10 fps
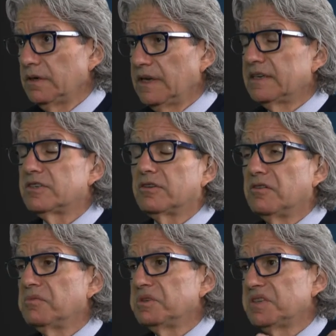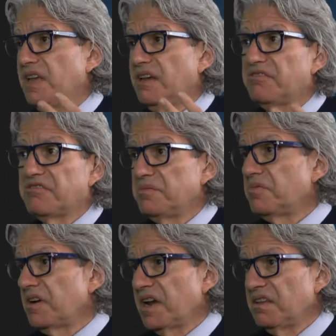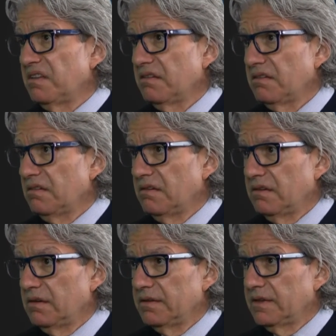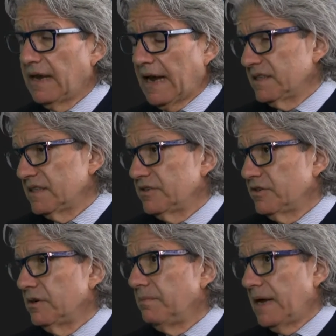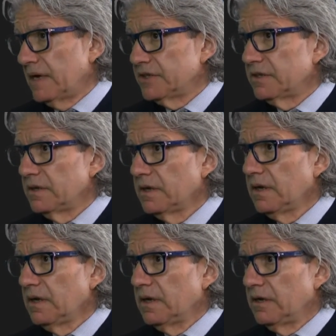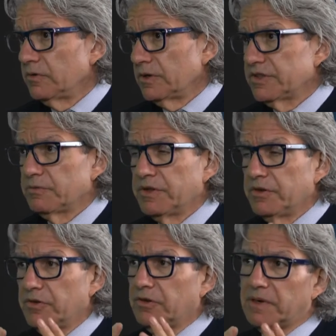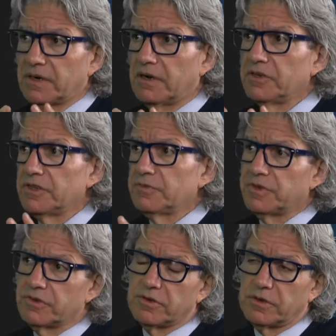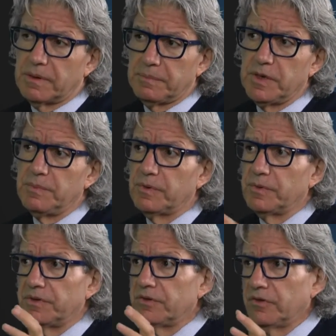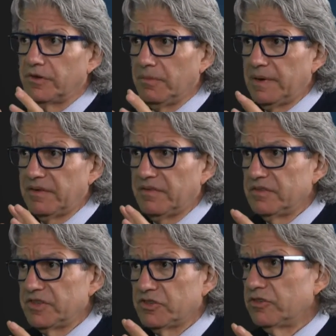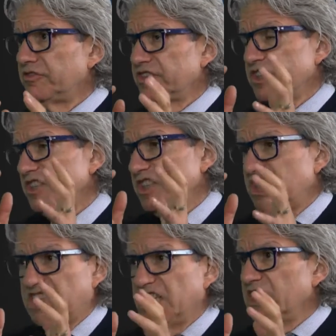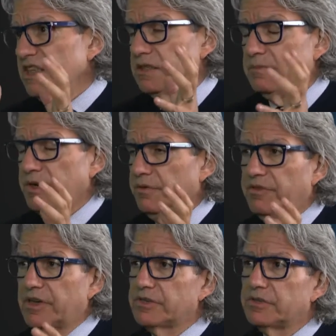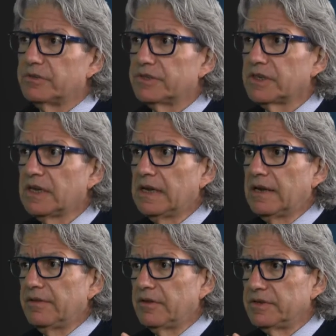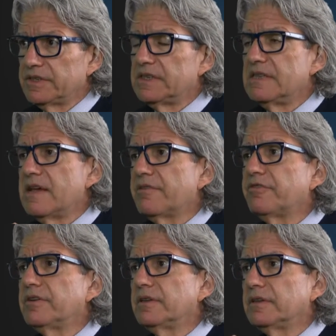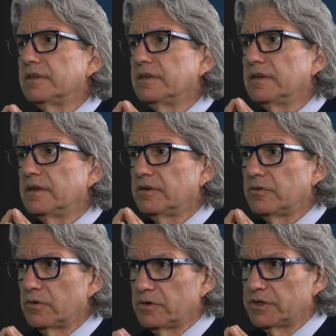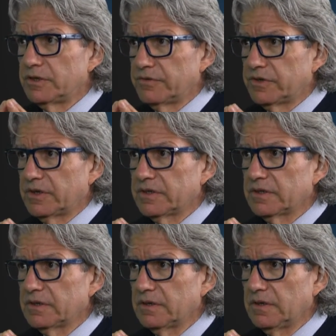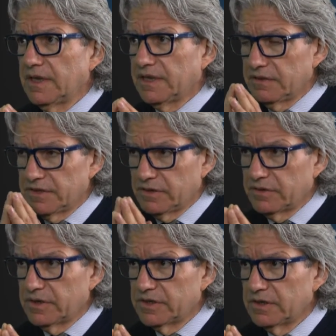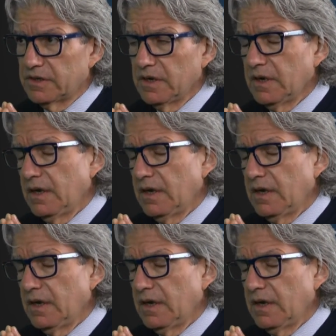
against almost every brand, the asset you can imagine in the world. So whether you're talking about countries, whether you're talking about people, whether you're talking about services, things, manufactured goods, there is definitely an erosion of trust. That there's no question.